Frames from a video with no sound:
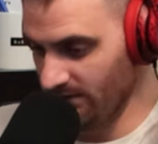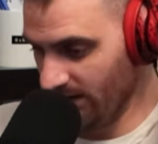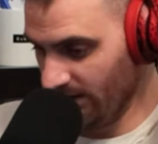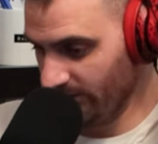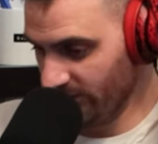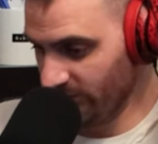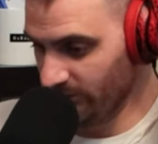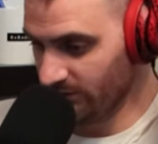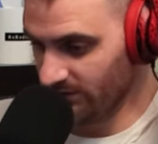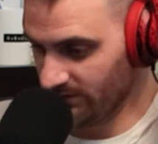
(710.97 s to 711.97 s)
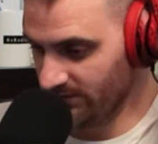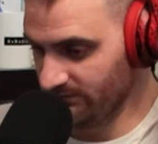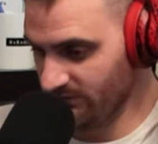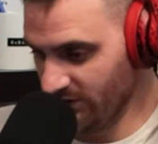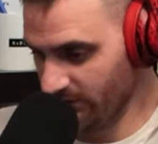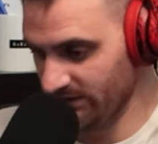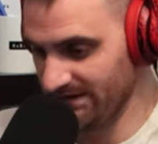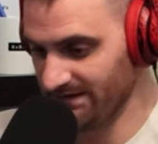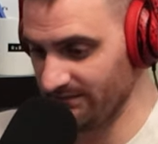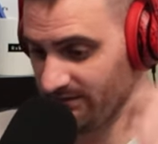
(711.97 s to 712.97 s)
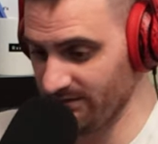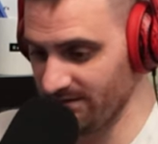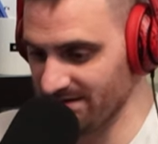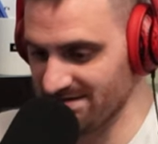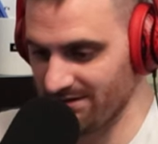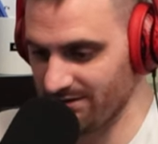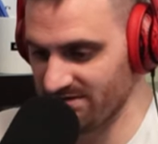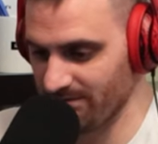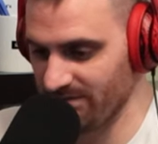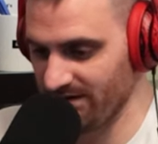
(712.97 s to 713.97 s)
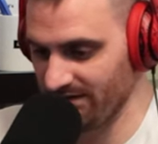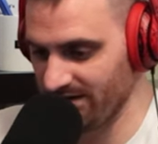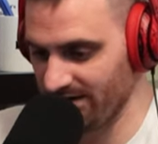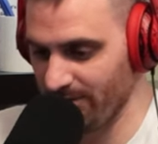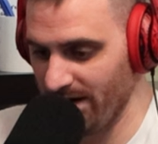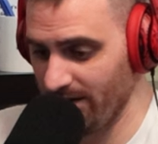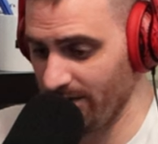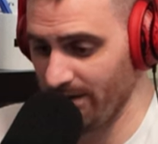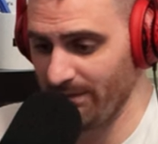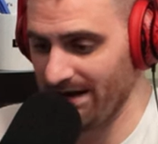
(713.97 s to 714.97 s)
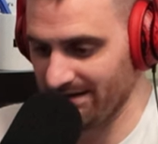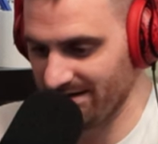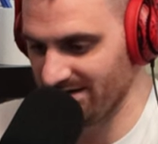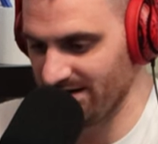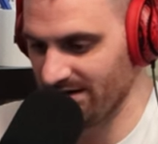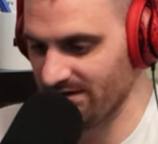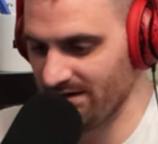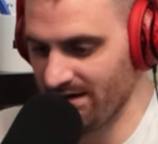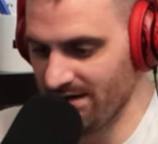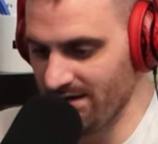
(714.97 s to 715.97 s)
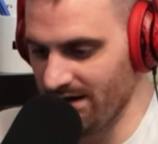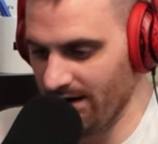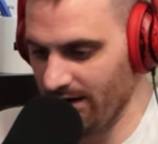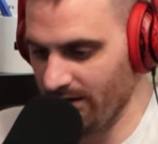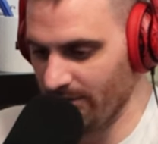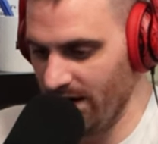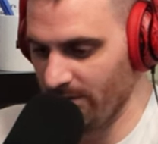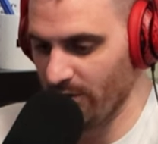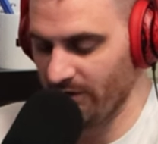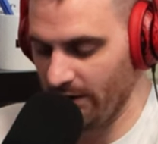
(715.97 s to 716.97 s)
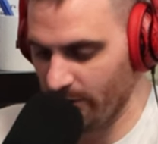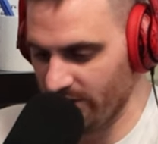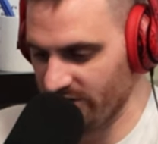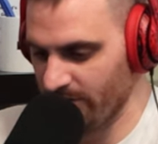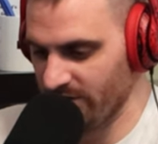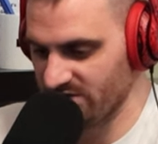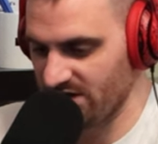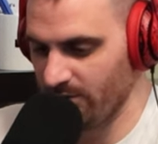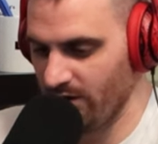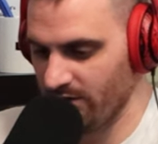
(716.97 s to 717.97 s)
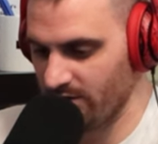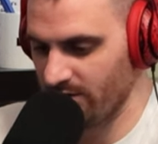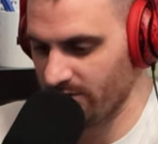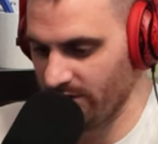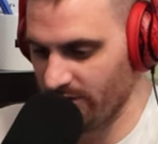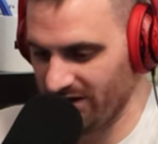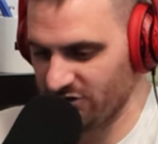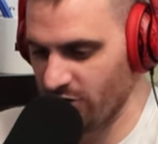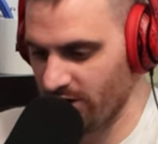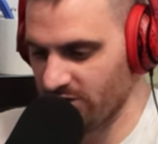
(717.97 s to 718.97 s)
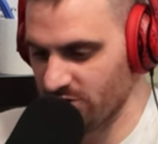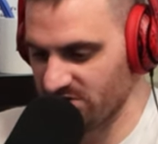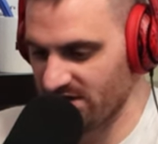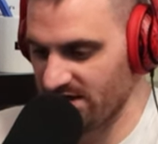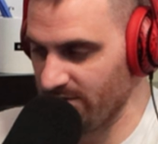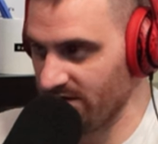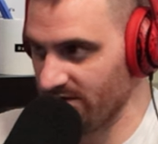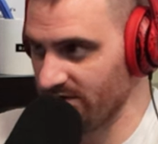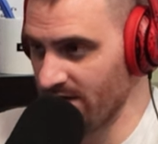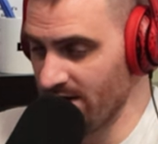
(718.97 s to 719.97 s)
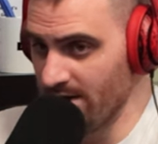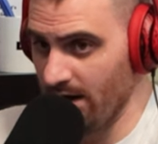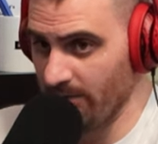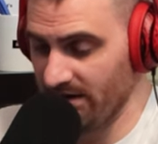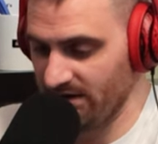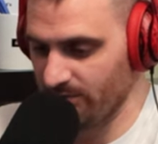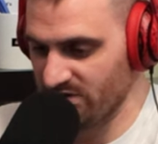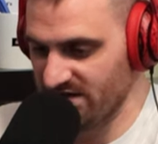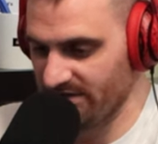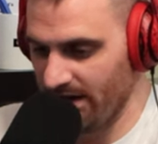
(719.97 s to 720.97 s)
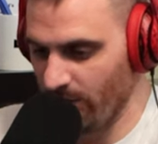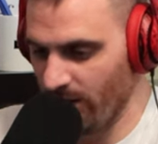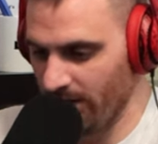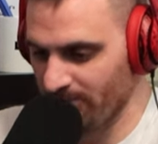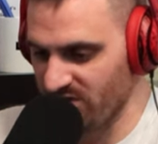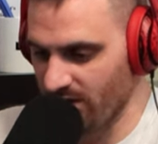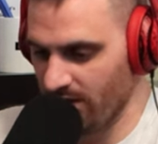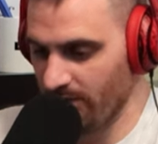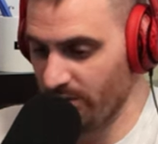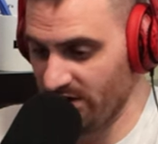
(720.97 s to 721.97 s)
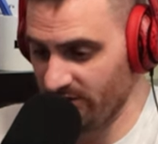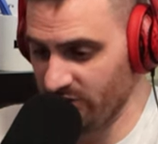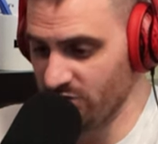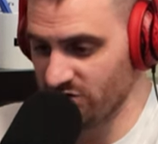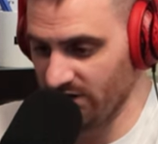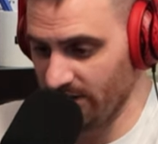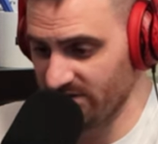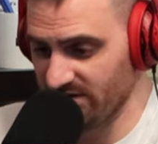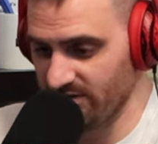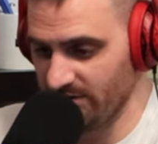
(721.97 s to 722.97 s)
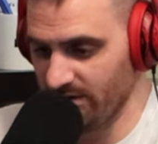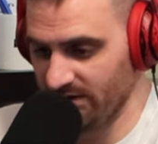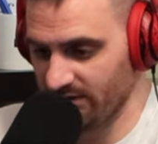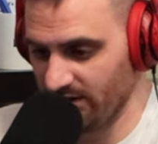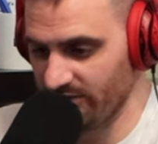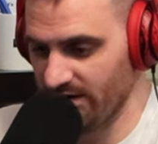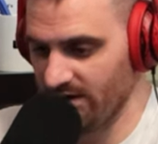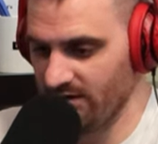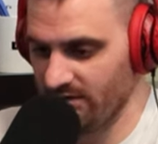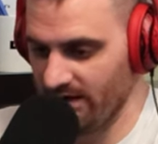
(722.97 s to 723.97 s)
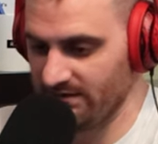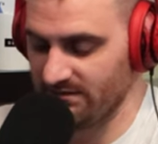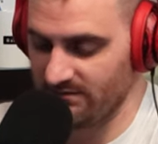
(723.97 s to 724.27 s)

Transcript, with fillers: uh, you could you know need to consider some things like um, hepatic disease, um, hypothyroidism, and there's a couple other you know like drug induced anemias um, that can present that way. Um, but usually MCV being elevated, that